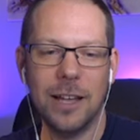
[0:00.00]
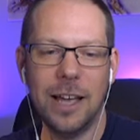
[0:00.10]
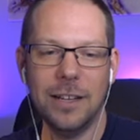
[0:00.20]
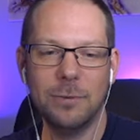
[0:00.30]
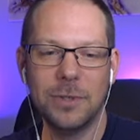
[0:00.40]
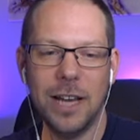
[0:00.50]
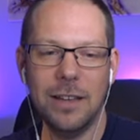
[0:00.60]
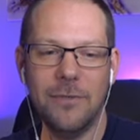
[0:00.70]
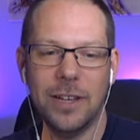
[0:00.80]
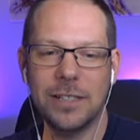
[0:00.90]
like actual
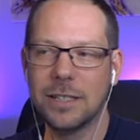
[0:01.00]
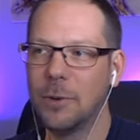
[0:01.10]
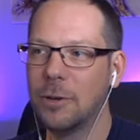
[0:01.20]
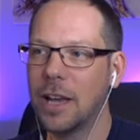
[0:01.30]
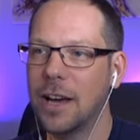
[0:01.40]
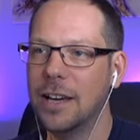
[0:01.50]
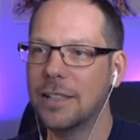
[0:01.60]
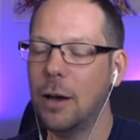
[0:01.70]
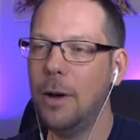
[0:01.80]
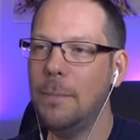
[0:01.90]
jellyfish, says Blue Cat
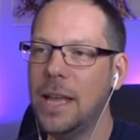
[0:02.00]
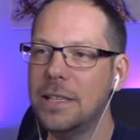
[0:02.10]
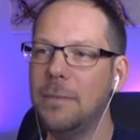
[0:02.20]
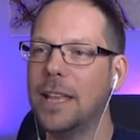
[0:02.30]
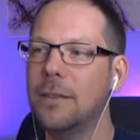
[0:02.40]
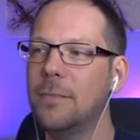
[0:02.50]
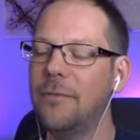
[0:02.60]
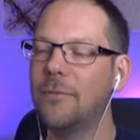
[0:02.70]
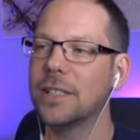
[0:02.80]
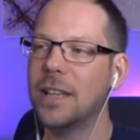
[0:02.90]
Eyes. Oh, I meant to make them
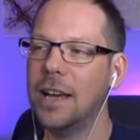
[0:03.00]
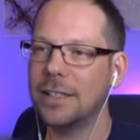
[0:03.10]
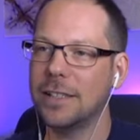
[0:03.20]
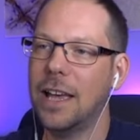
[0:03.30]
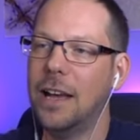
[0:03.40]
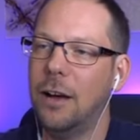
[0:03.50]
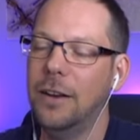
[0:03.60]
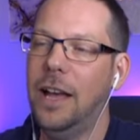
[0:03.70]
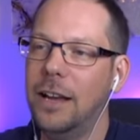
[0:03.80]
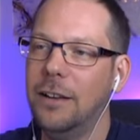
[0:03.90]
different sizes. Hang
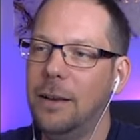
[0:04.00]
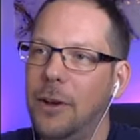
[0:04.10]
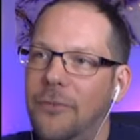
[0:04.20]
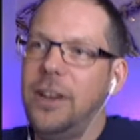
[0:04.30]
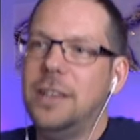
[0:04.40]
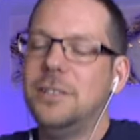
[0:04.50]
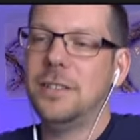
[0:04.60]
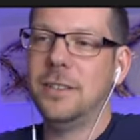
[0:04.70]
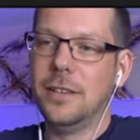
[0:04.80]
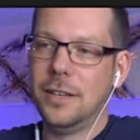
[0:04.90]
on. I'm not finished.
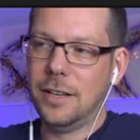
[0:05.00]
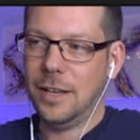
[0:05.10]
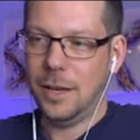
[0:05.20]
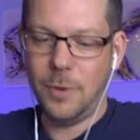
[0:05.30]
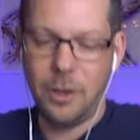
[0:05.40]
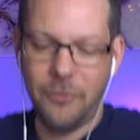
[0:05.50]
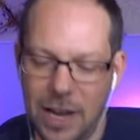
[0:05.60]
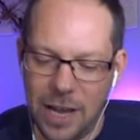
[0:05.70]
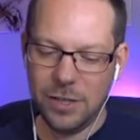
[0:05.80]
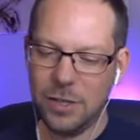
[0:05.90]
I'm not
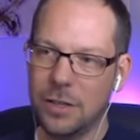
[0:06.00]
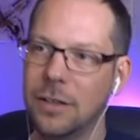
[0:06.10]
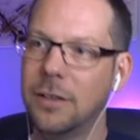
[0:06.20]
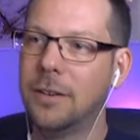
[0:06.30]
finished.